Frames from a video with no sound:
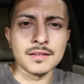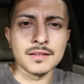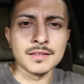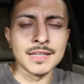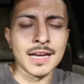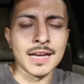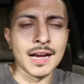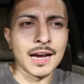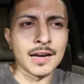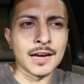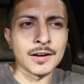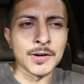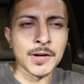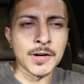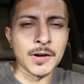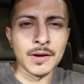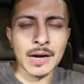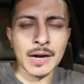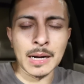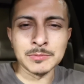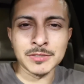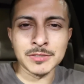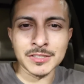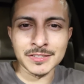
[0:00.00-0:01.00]
yeah, I don't know.
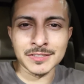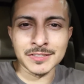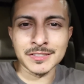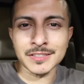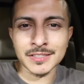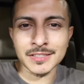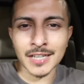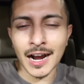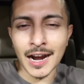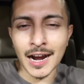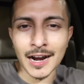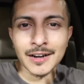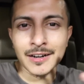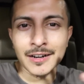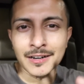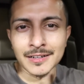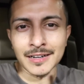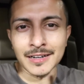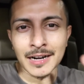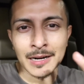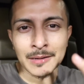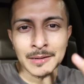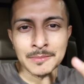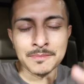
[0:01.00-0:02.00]
I'm just
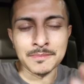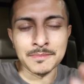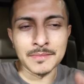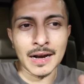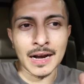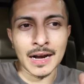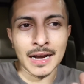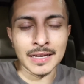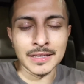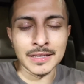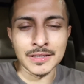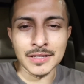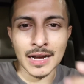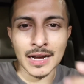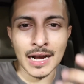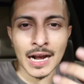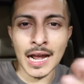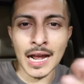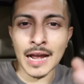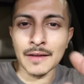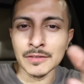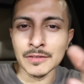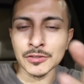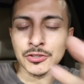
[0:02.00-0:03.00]
tired. I
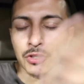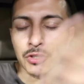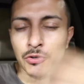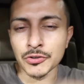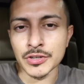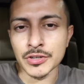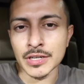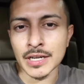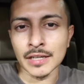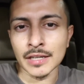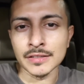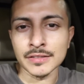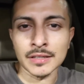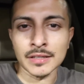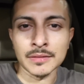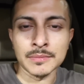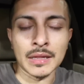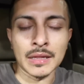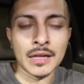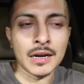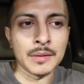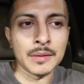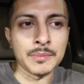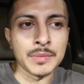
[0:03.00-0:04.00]
haven't showed you guys a
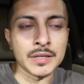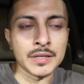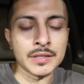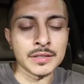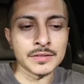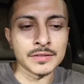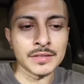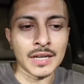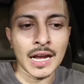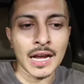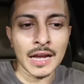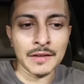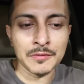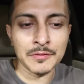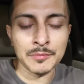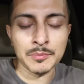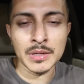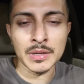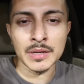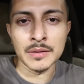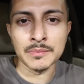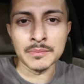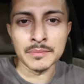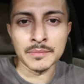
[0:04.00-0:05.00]
lot because I haven't
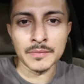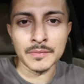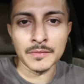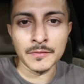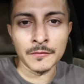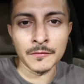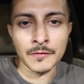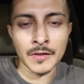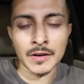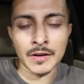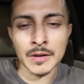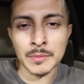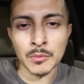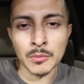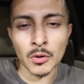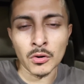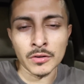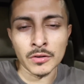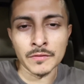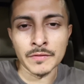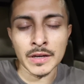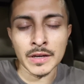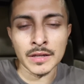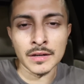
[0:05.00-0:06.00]
been very
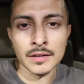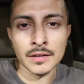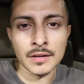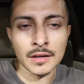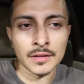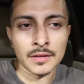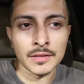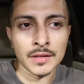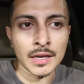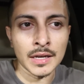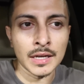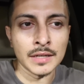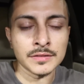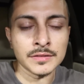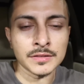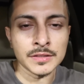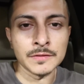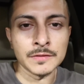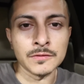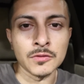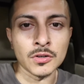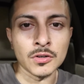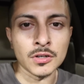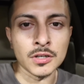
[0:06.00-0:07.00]
motivated on the
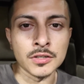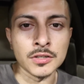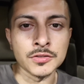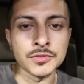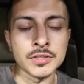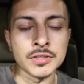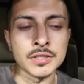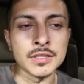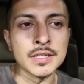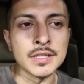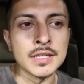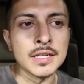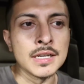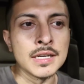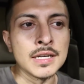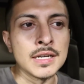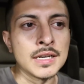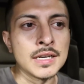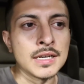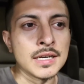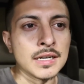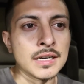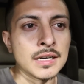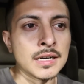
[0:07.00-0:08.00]
SC400.
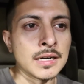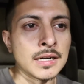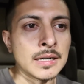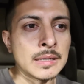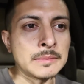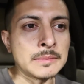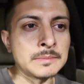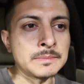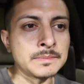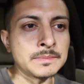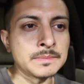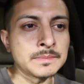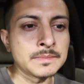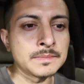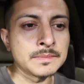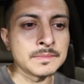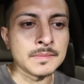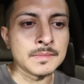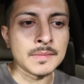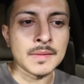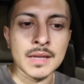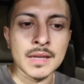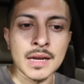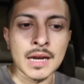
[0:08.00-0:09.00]

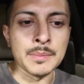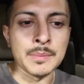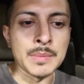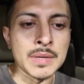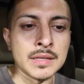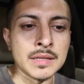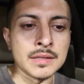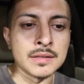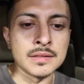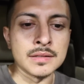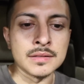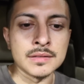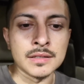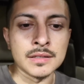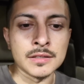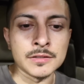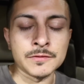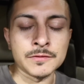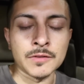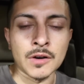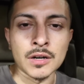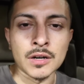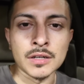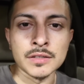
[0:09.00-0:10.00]
I mean,
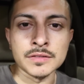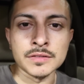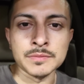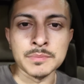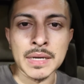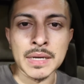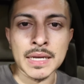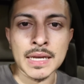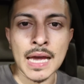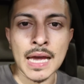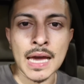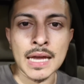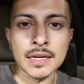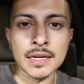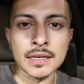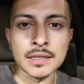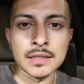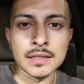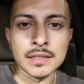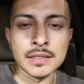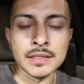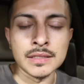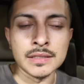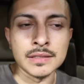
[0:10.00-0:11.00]
as far as
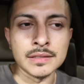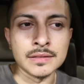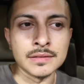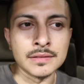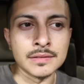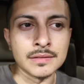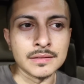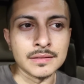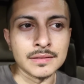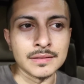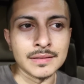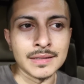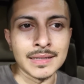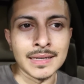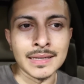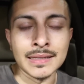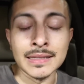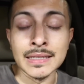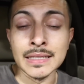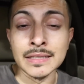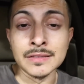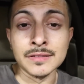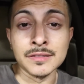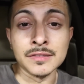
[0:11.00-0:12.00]
mechanically, it
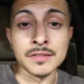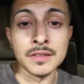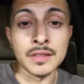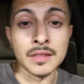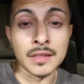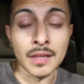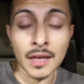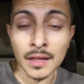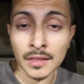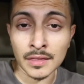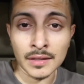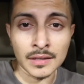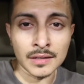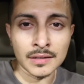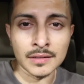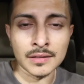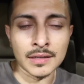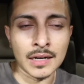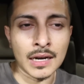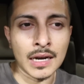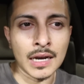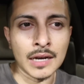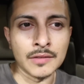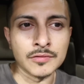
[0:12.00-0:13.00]
needs
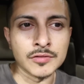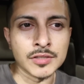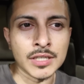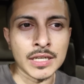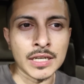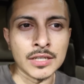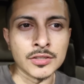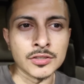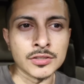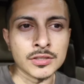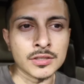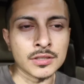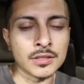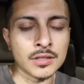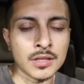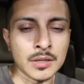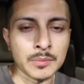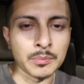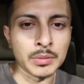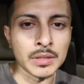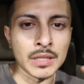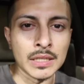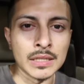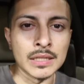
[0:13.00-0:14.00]
nothing. I have changed
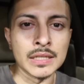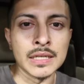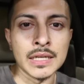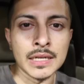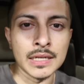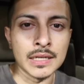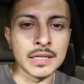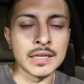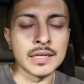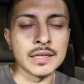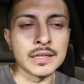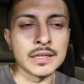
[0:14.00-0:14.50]
completely